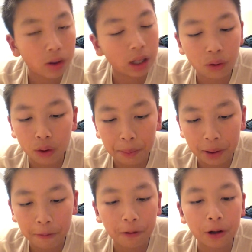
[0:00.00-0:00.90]
they will
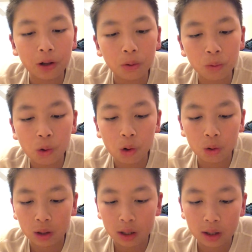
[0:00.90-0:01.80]
be very
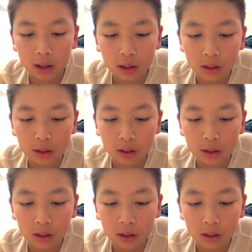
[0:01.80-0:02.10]
worried.